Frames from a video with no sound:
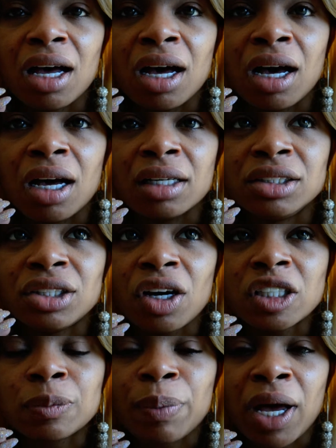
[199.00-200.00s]
uh,
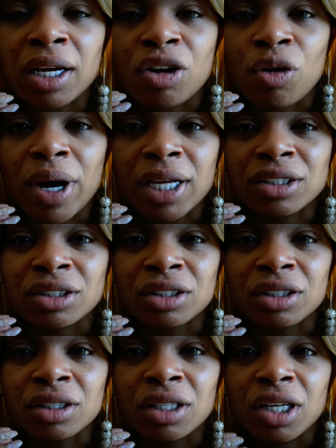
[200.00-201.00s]
Dark Spot
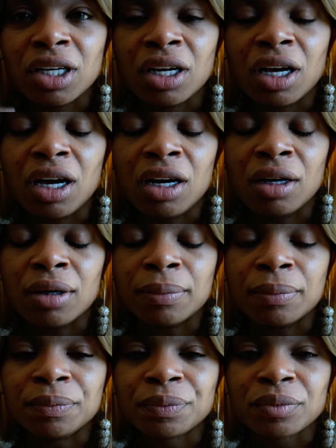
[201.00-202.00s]
Corrector.
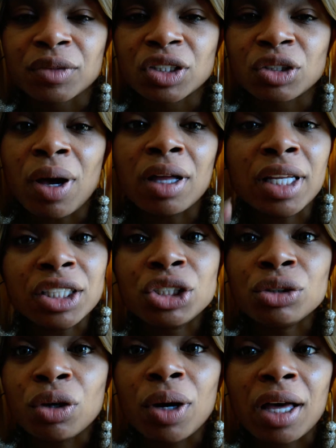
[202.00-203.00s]
Um, so I'll let
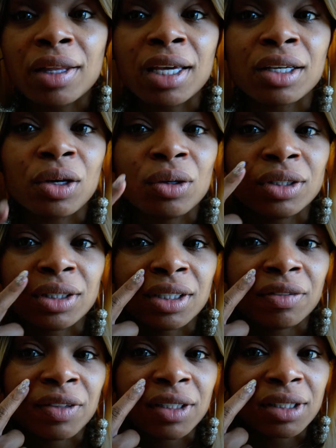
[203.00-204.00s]
you know how that goes and
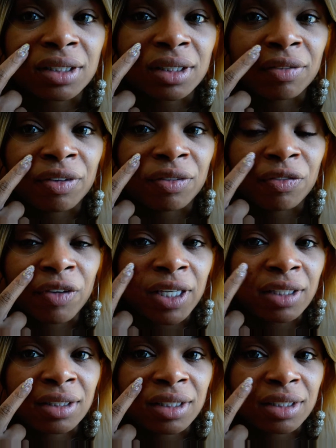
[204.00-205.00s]
if this if it
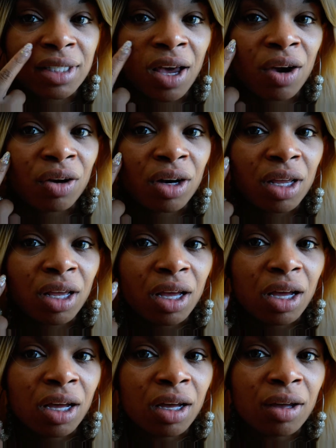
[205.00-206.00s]
fades this out.
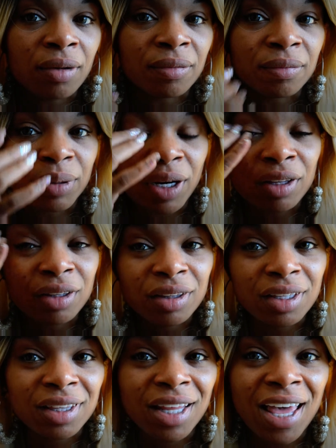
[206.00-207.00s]
Um, but other
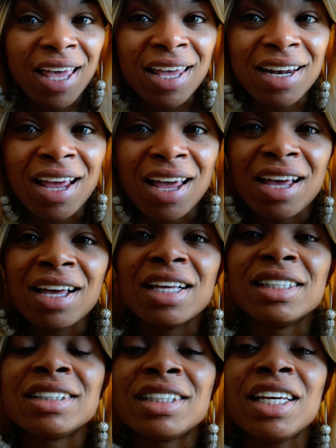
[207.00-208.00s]
than that,
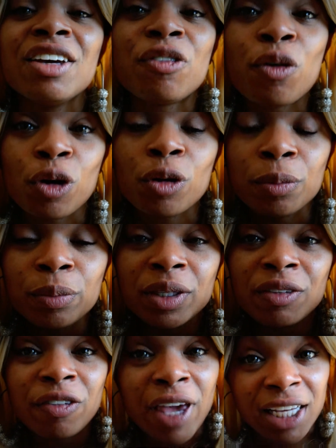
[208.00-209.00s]
Stay
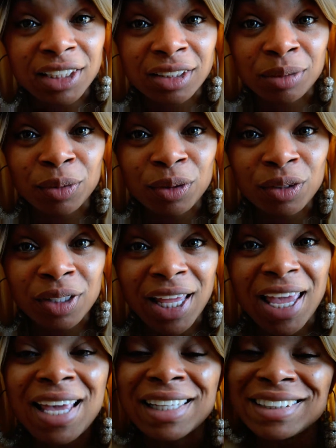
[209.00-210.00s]
affordably fashionable
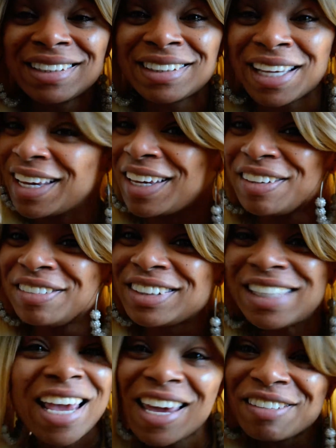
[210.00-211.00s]
and save,
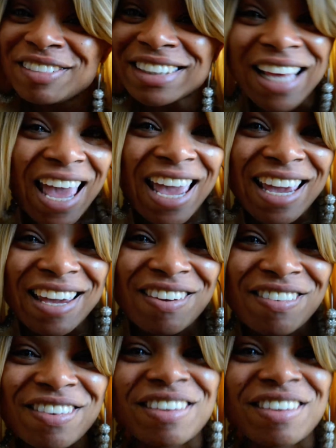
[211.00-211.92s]
save, save.